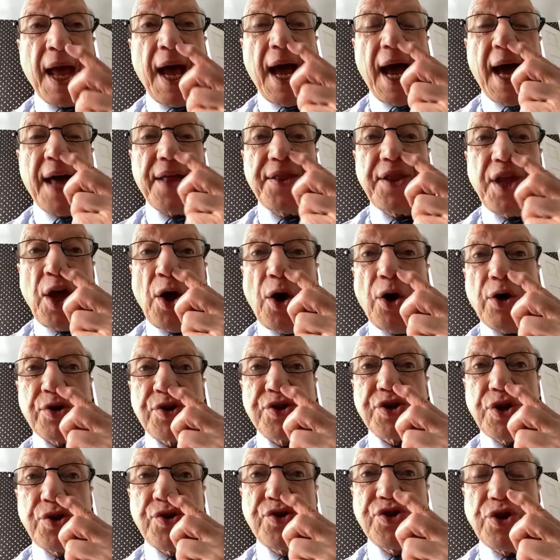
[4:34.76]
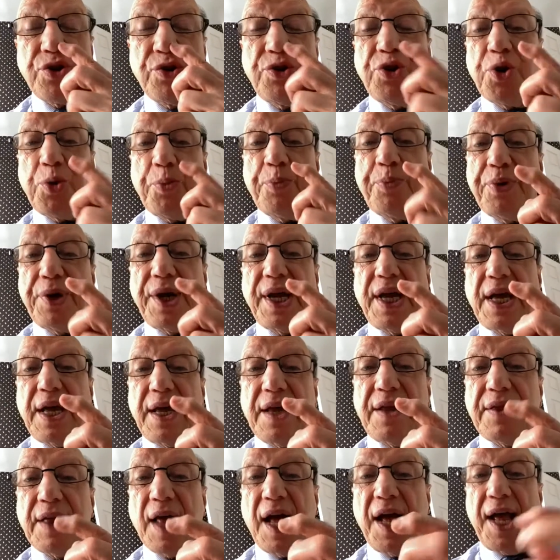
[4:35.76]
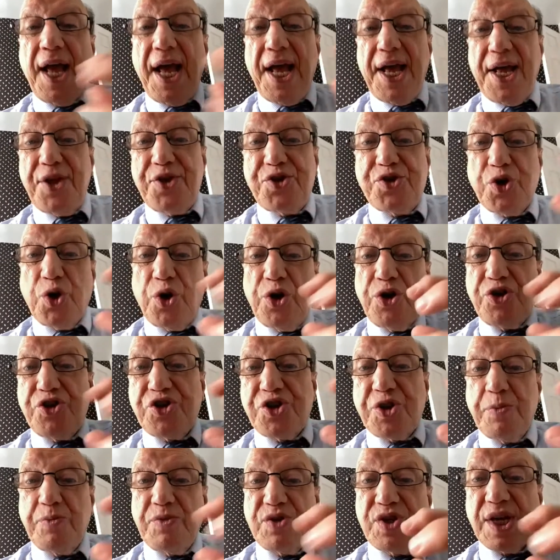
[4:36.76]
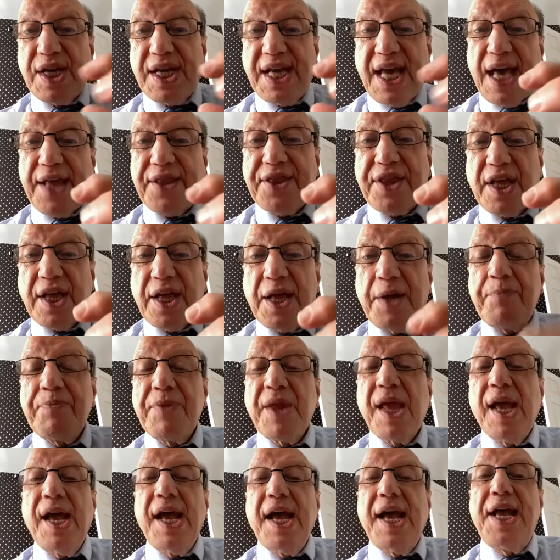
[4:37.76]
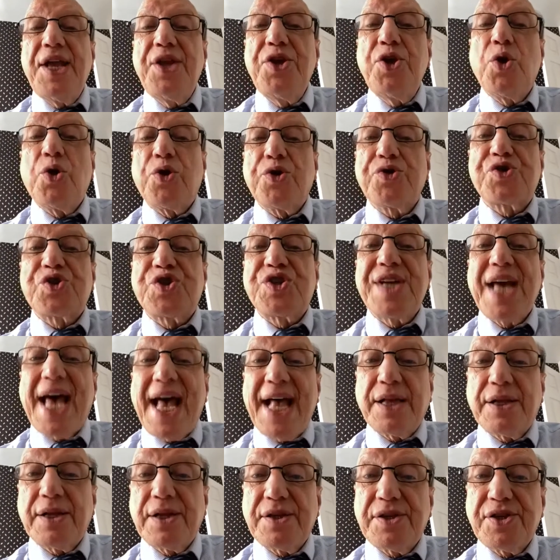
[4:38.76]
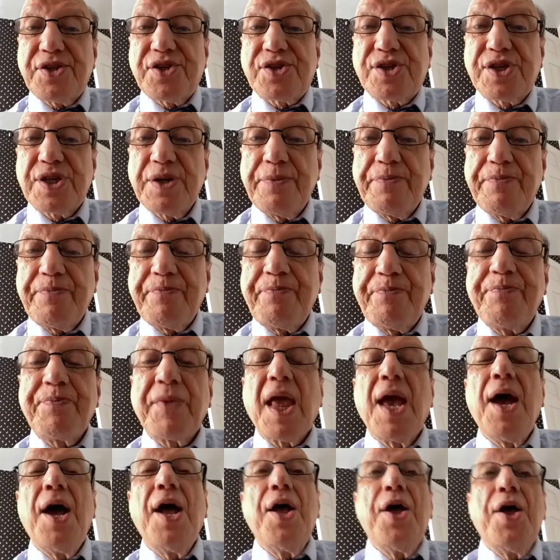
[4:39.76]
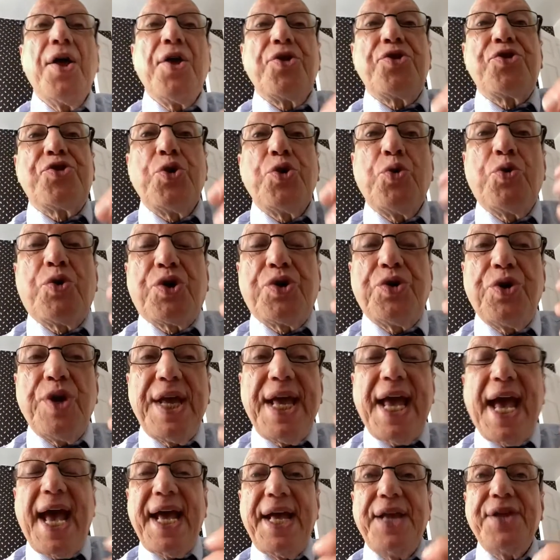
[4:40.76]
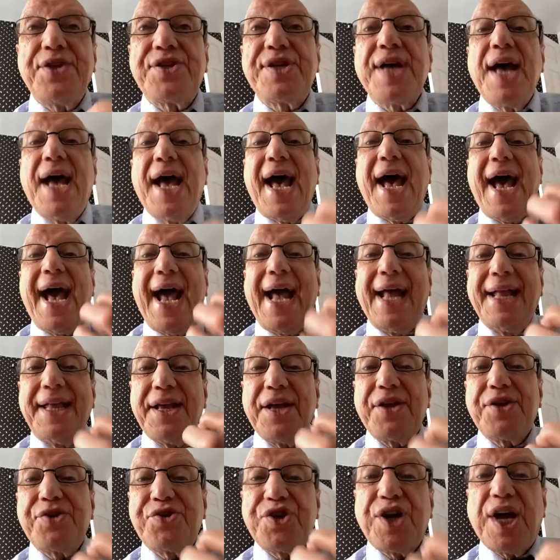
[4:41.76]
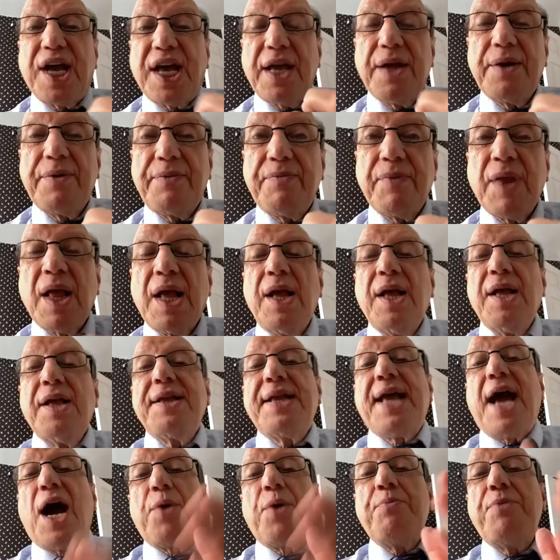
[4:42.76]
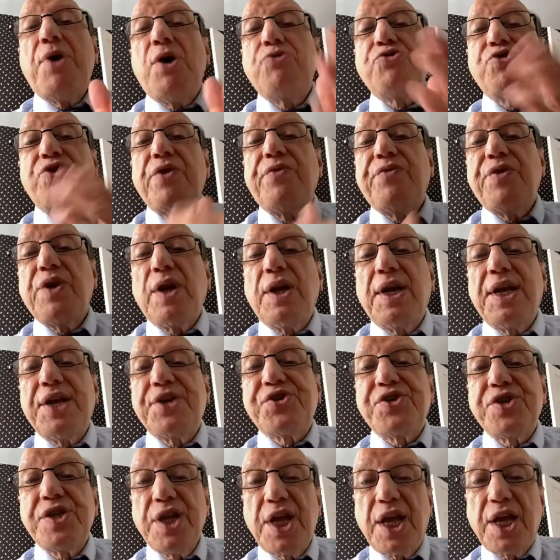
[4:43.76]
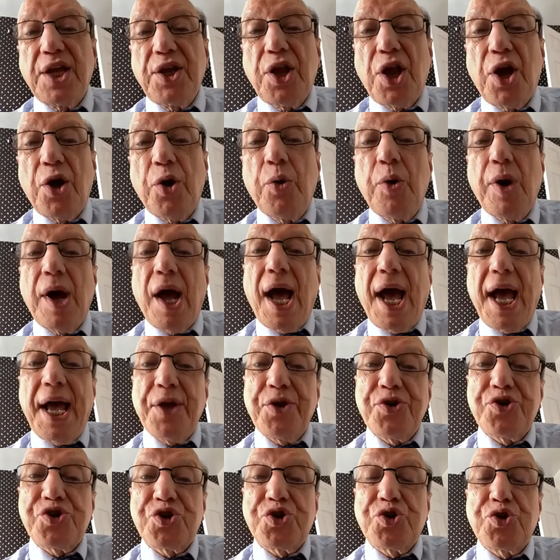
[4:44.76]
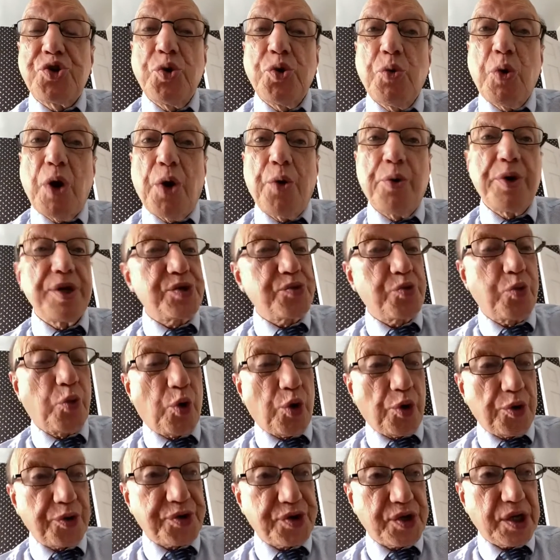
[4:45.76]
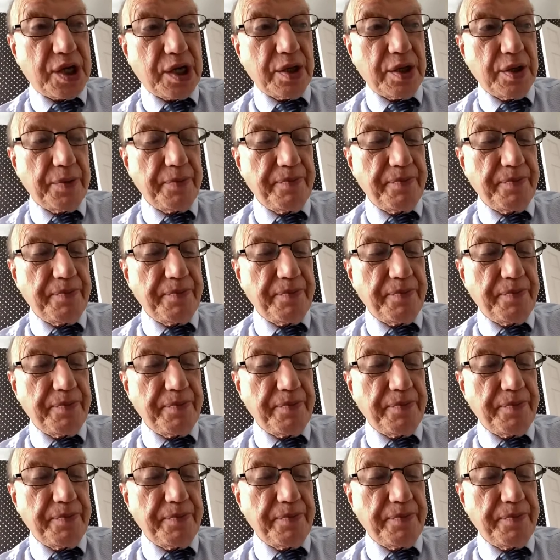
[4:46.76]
and the oxygen you breathe, it joins them together in your cells to create energy. Now, most of you listening know H2O is water